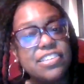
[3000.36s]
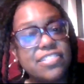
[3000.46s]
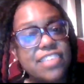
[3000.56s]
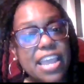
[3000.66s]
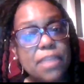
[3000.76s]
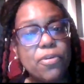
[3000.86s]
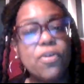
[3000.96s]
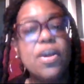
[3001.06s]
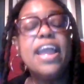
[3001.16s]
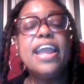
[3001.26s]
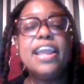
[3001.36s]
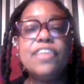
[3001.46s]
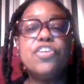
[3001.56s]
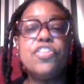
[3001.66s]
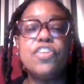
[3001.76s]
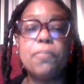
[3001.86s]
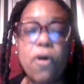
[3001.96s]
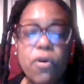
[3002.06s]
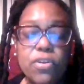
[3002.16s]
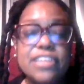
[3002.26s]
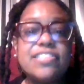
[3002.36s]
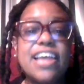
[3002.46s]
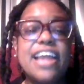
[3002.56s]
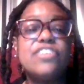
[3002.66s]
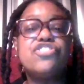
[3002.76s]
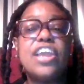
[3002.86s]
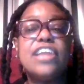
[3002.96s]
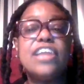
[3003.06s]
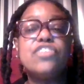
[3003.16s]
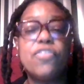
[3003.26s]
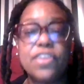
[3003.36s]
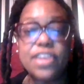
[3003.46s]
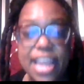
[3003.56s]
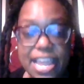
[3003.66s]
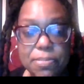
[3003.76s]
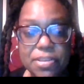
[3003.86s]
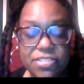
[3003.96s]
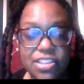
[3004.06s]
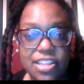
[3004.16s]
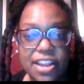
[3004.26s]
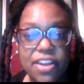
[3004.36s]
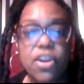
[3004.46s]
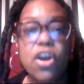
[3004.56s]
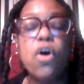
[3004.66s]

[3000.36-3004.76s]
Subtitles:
the table, either their polling site is changed or their name isn't there.